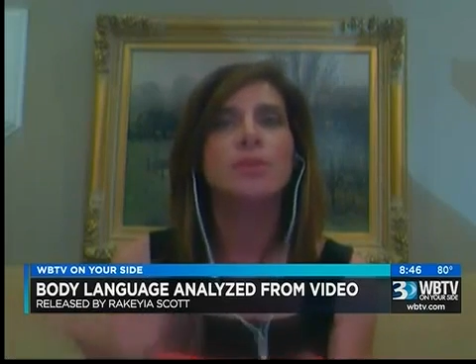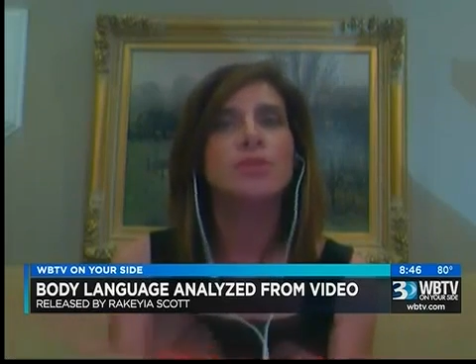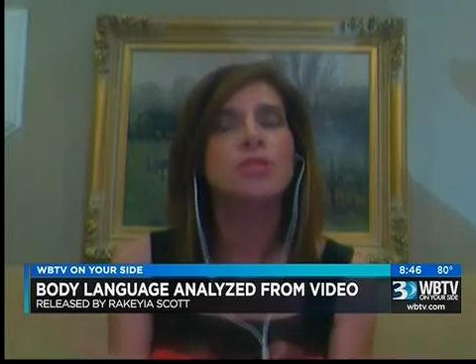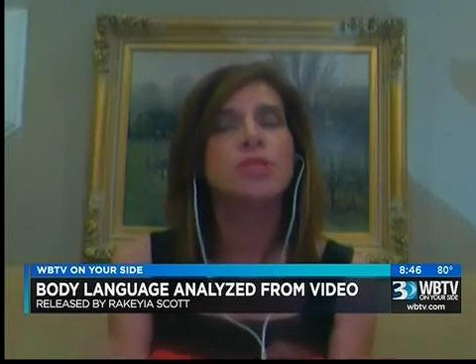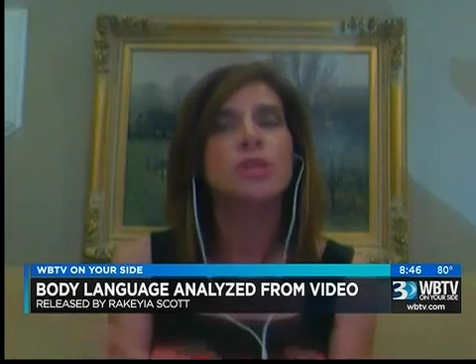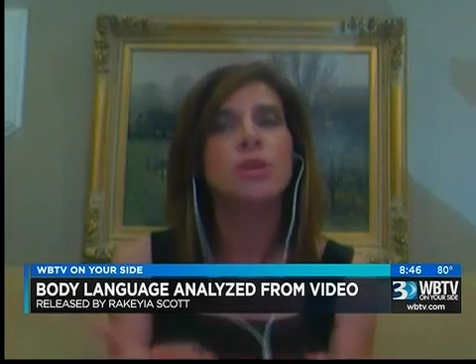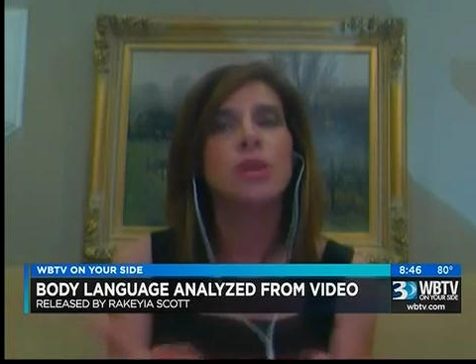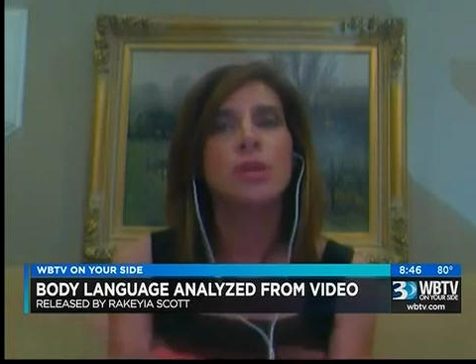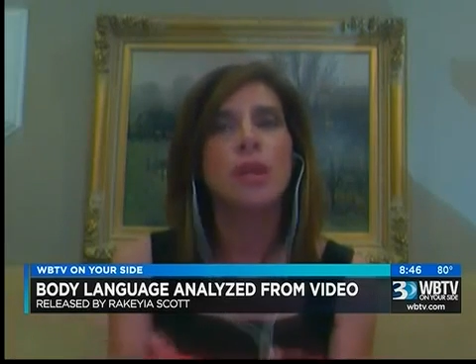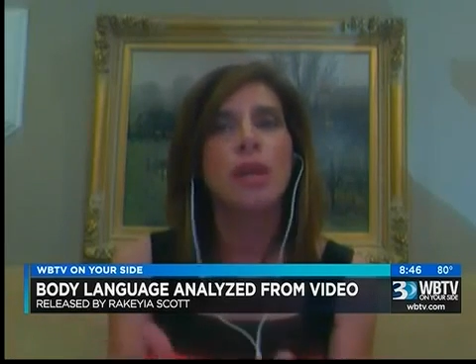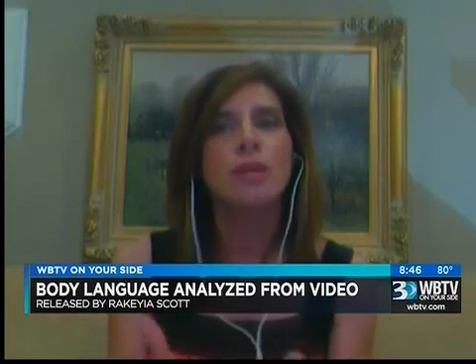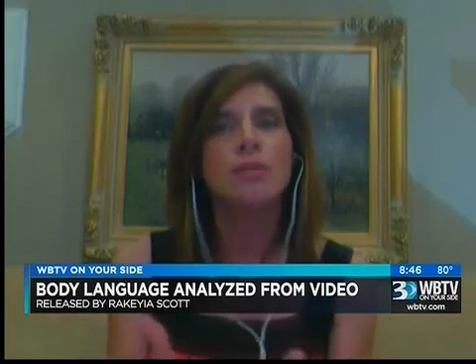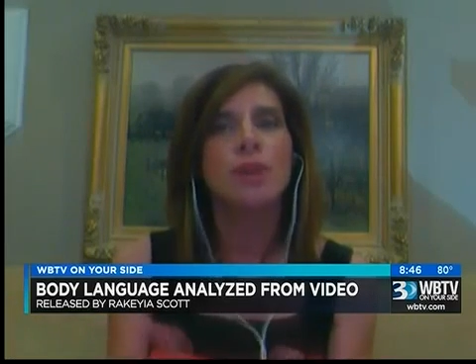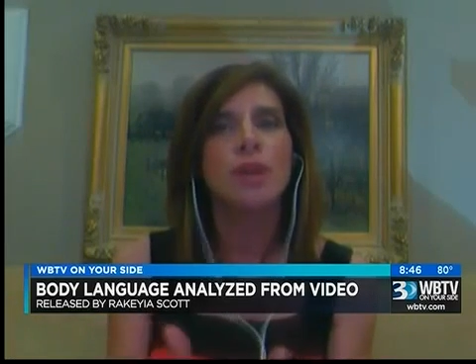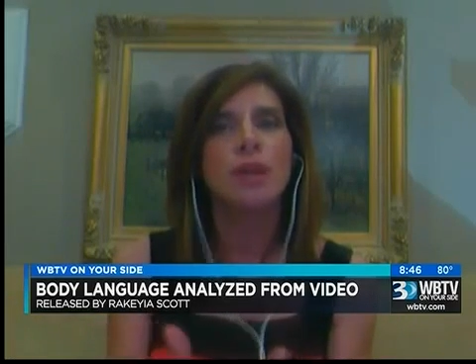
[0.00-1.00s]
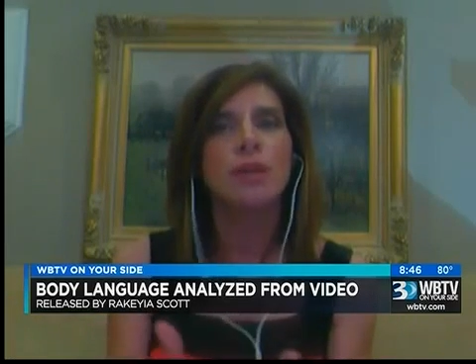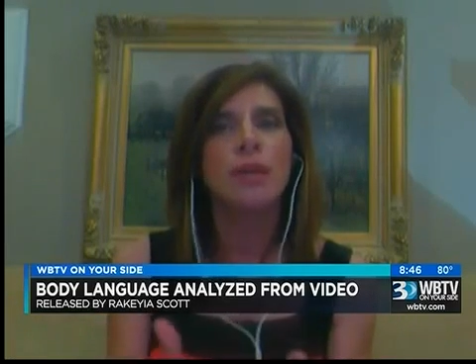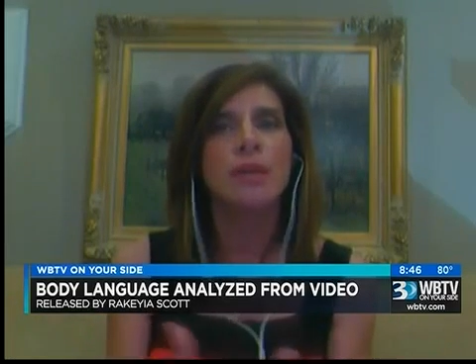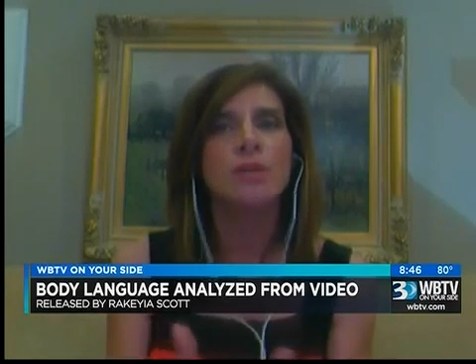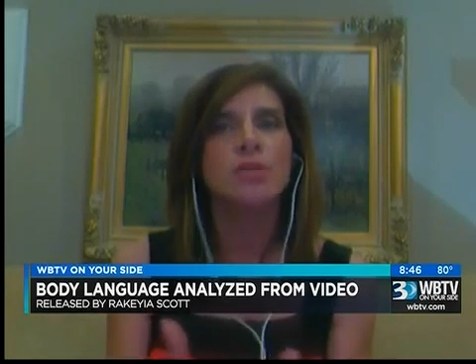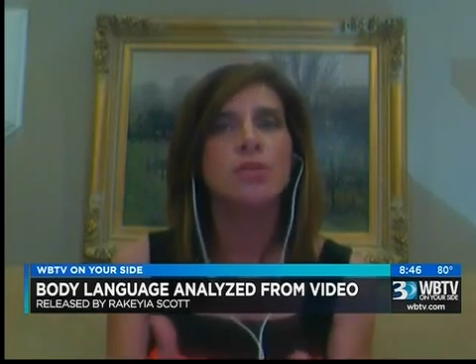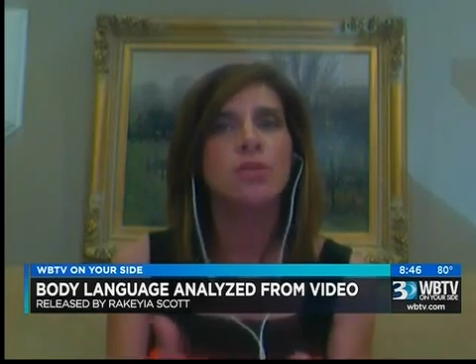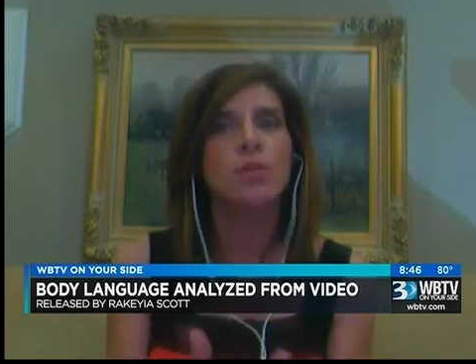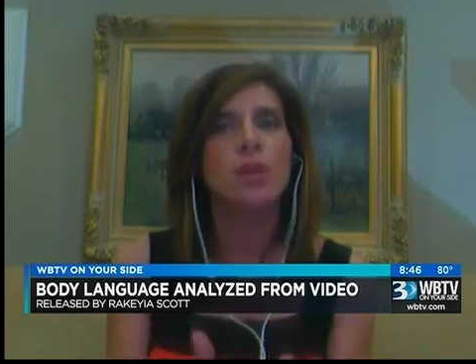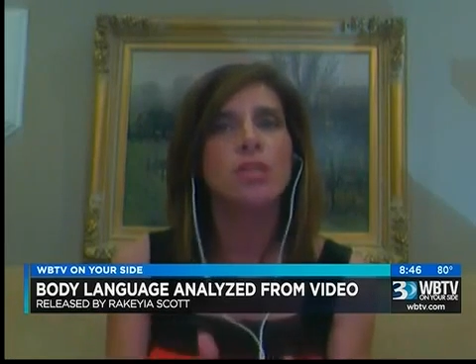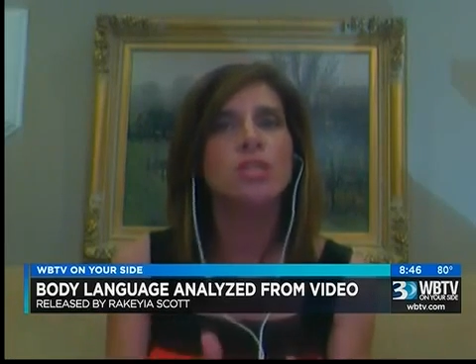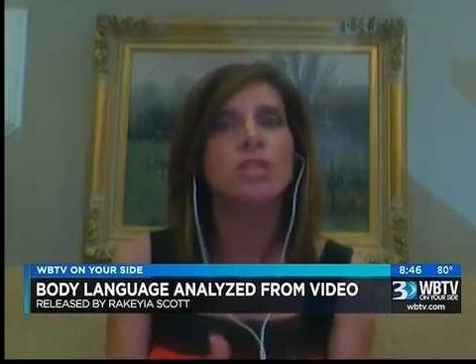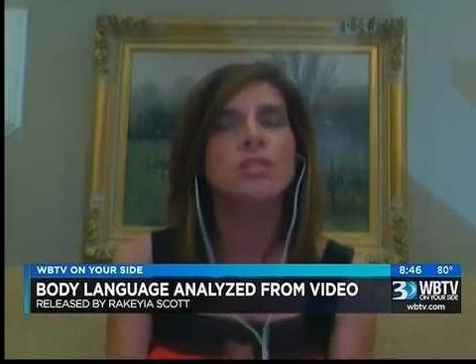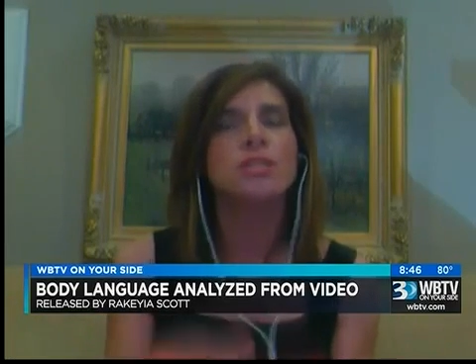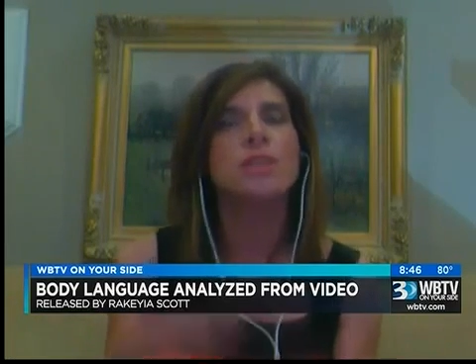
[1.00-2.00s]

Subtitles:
There's still a lot of unanswered questions.